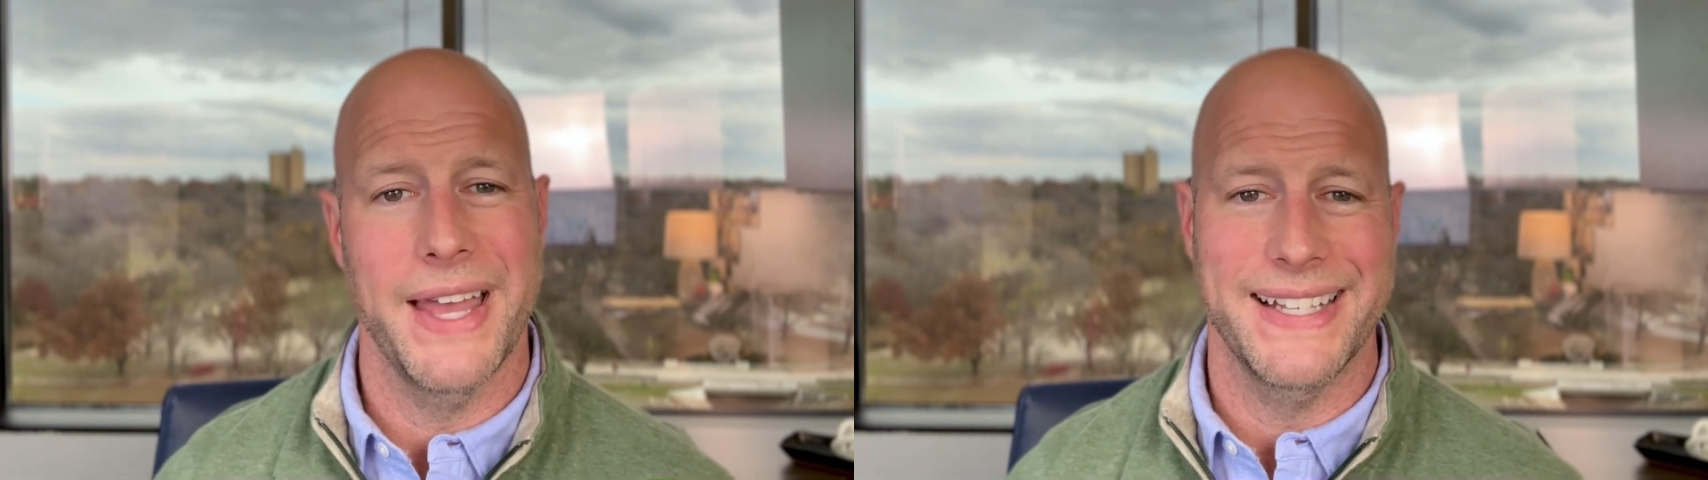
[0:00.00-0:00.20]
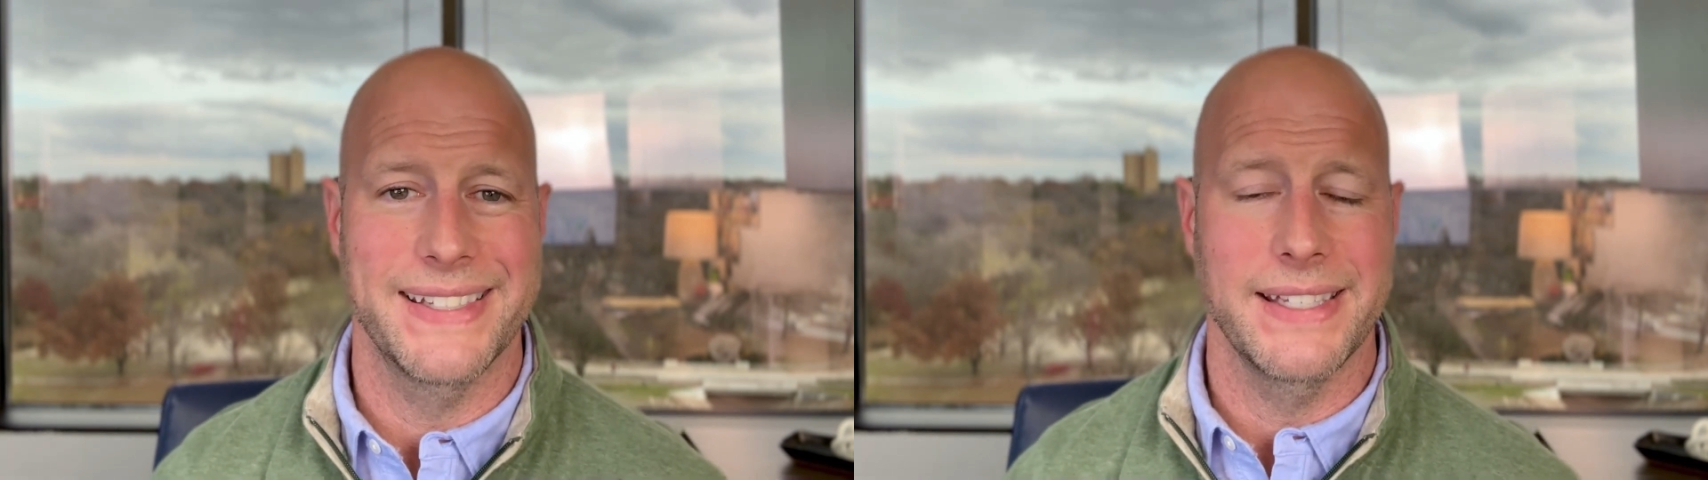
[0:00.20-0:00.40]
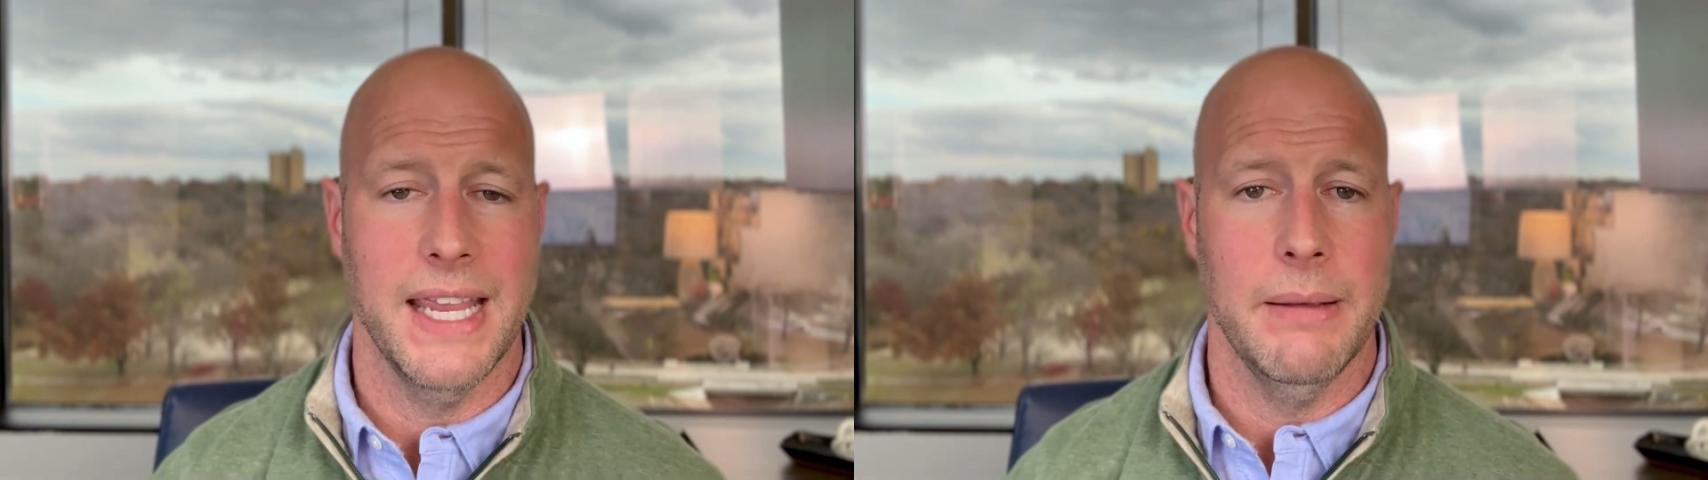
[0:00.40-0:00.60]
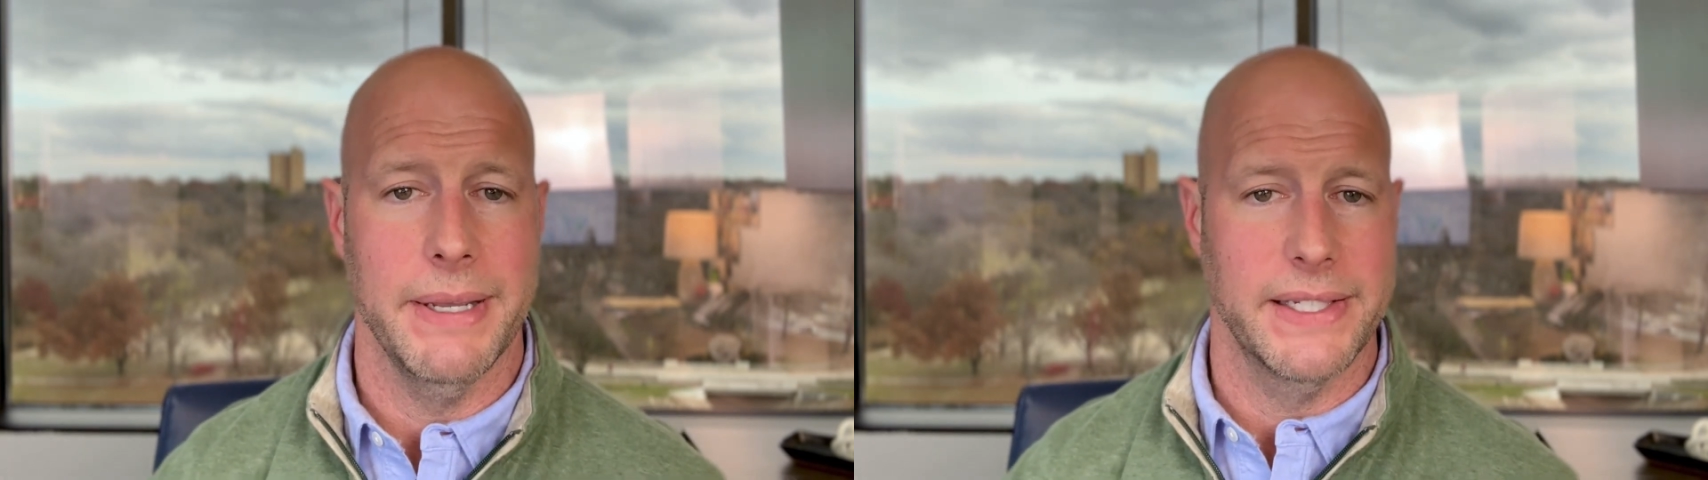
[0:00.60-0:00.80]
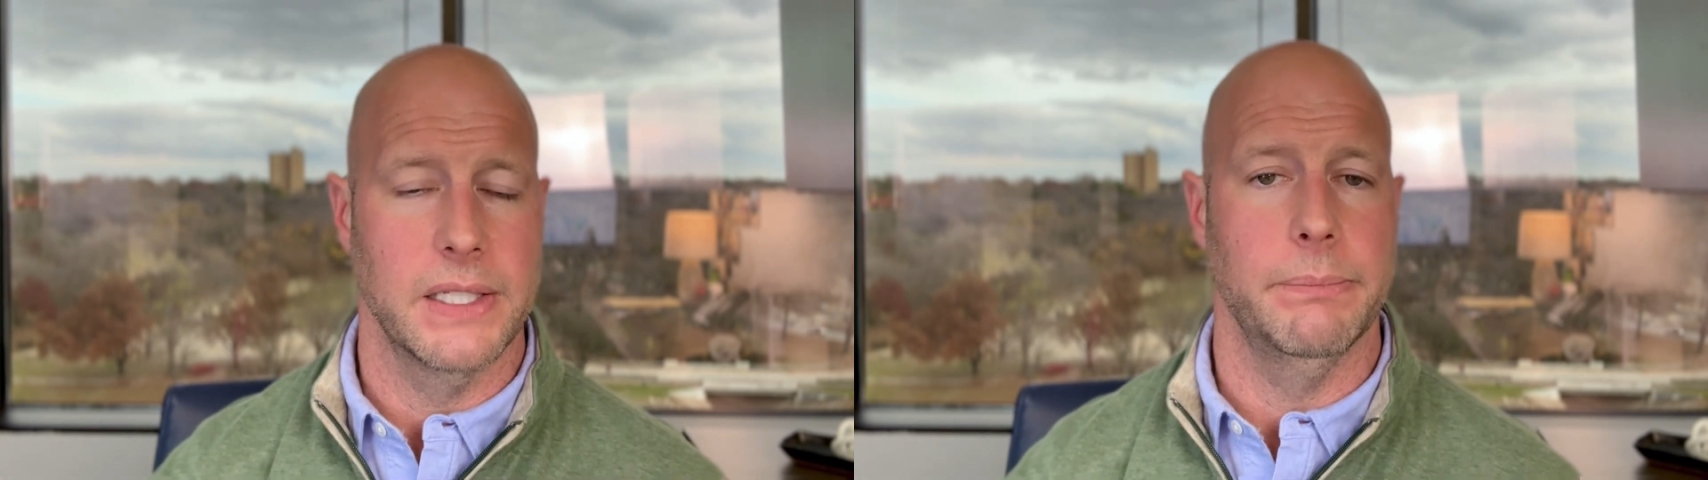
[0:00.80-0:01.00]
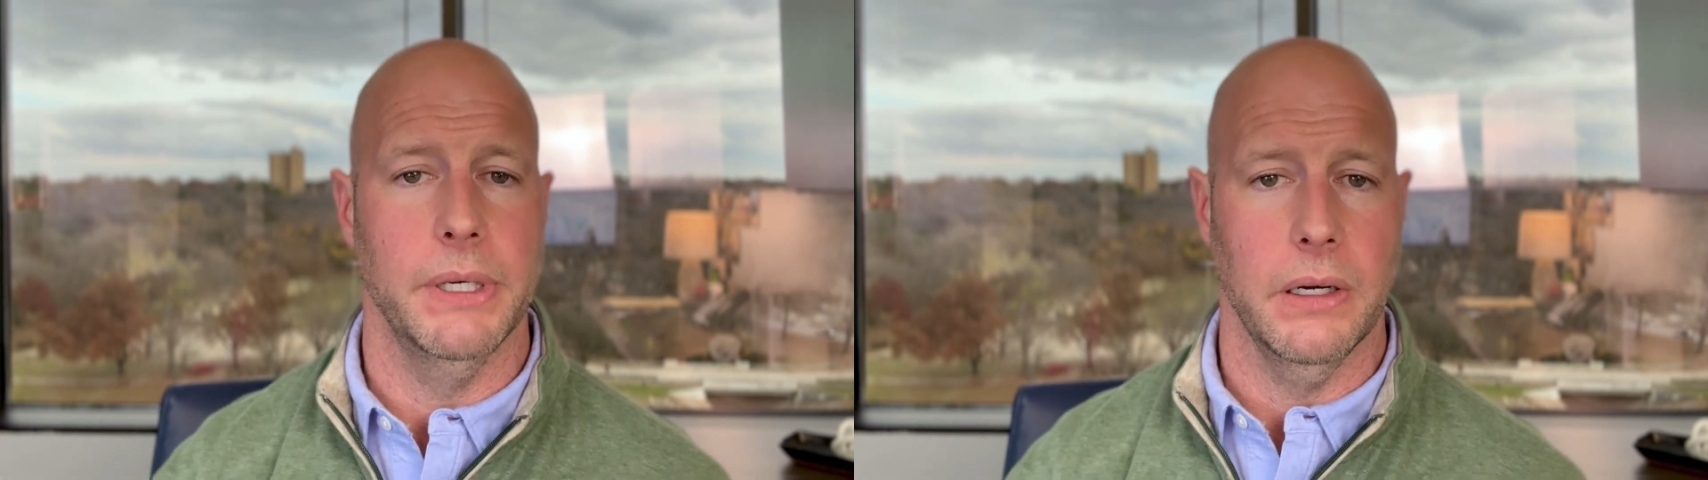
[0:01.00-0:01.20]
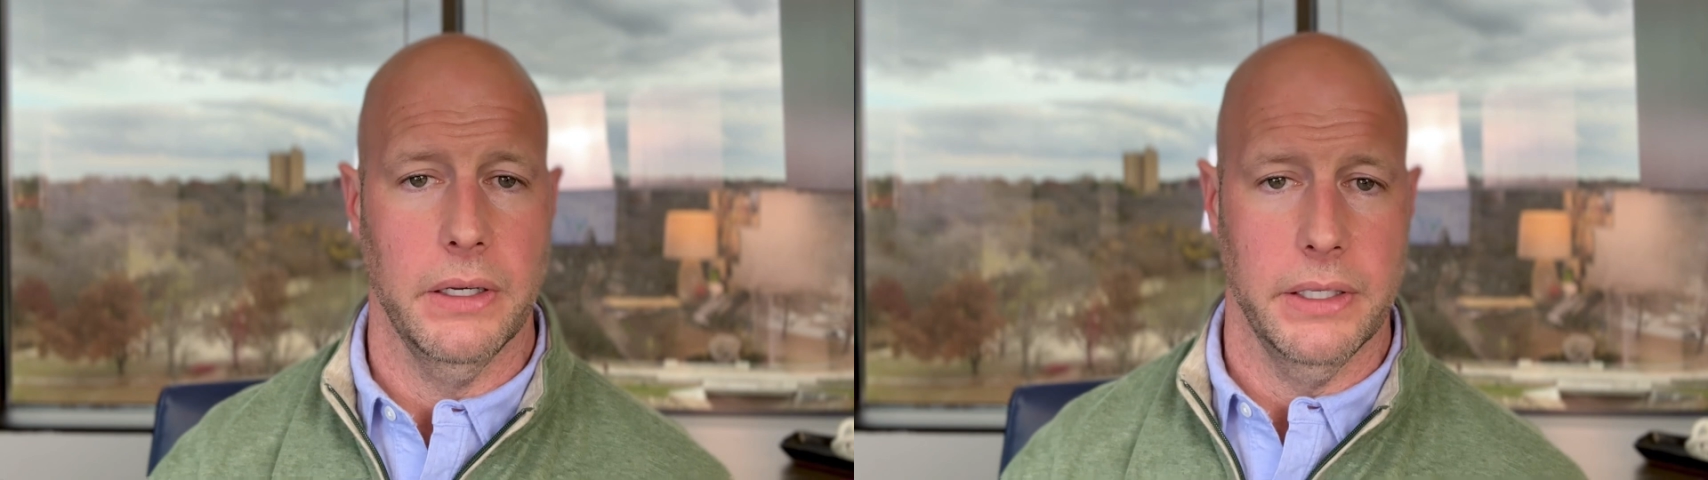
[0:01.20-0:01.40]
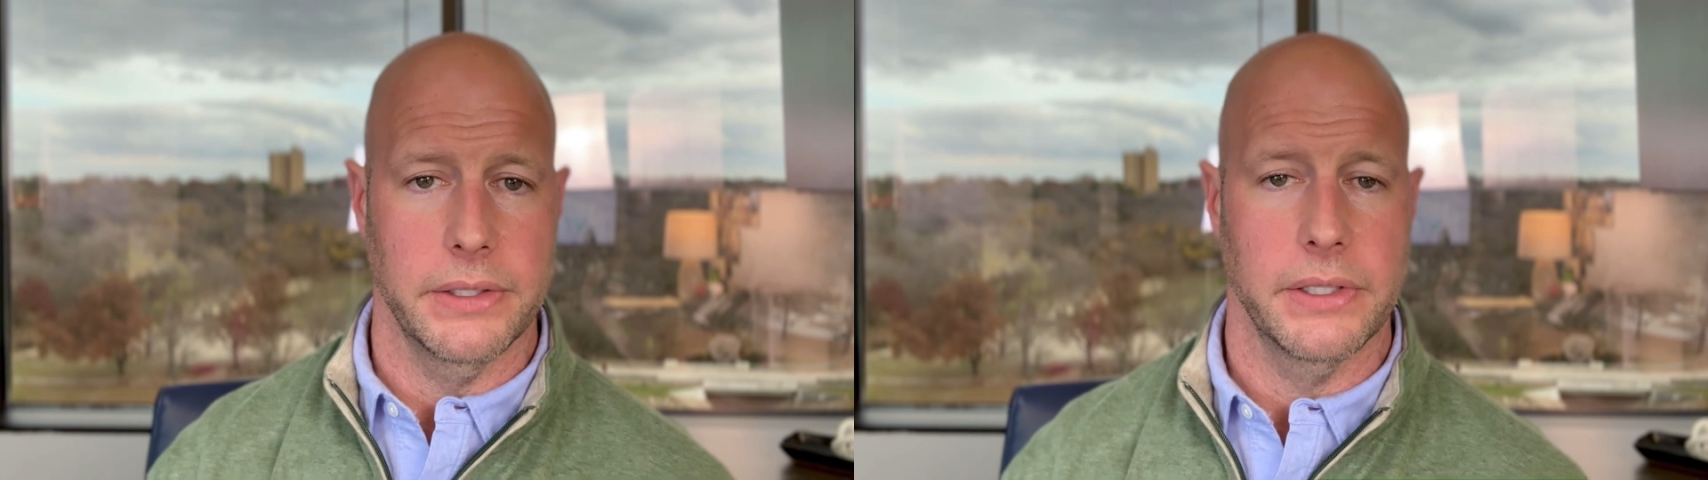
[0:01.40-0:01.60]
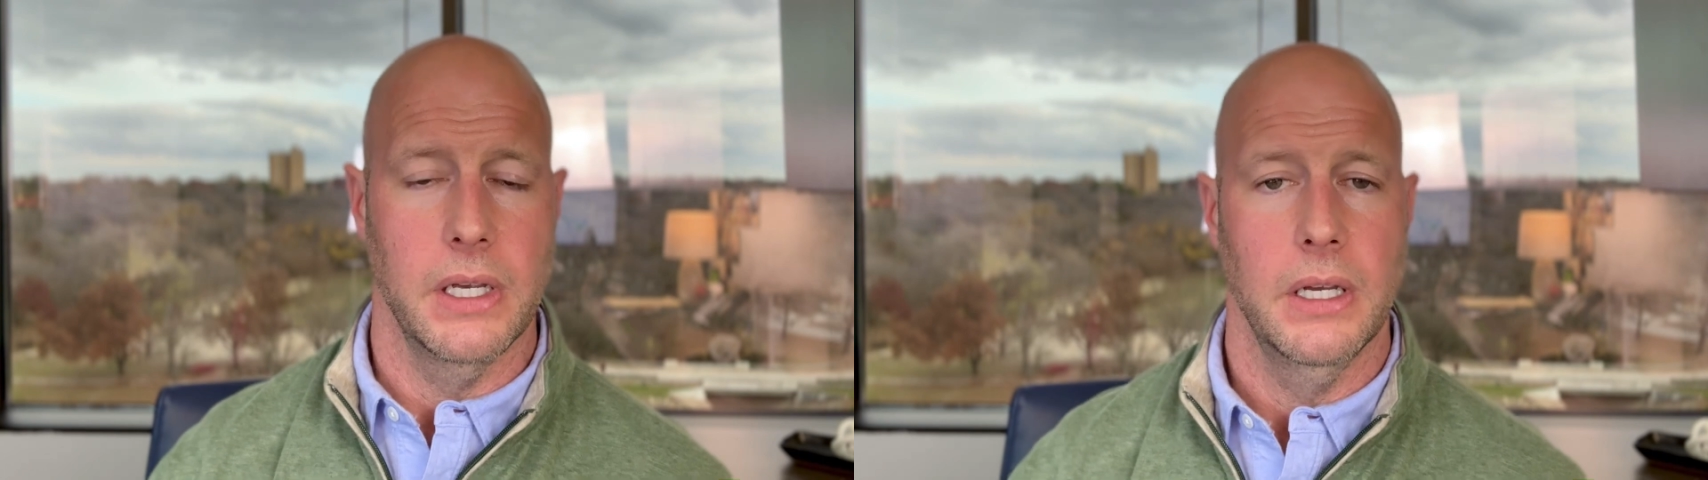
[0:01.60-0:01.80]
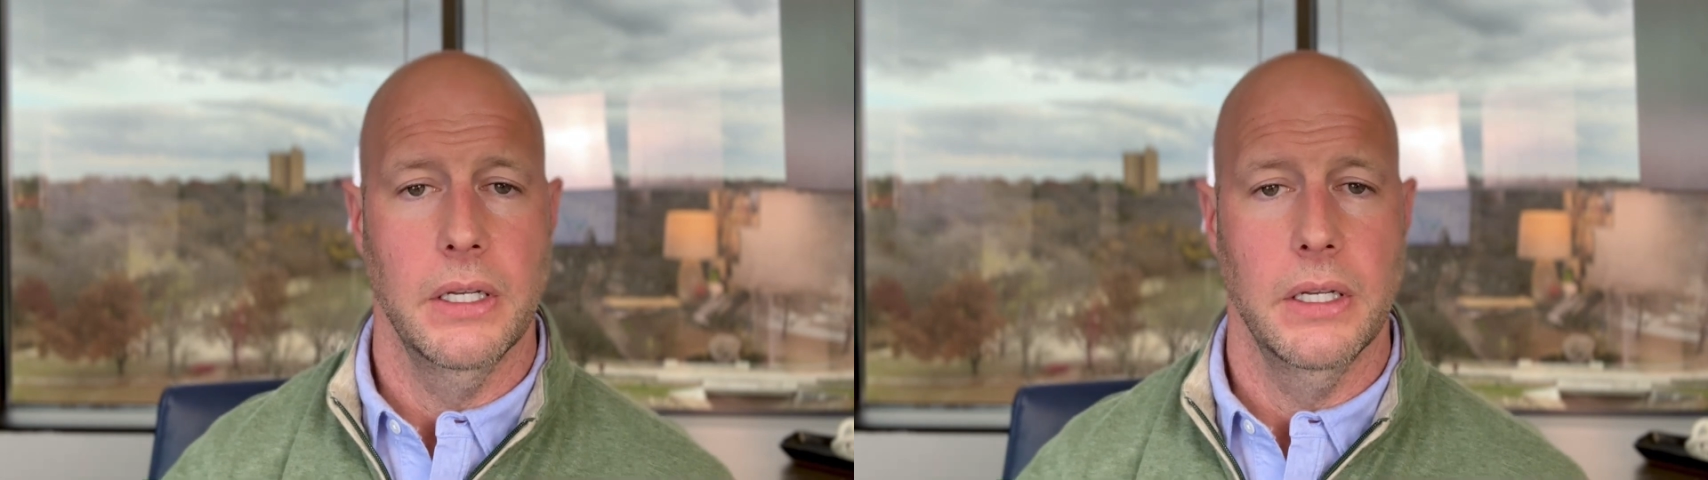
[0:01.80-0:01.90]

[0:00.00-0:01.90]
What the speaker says: that same experience,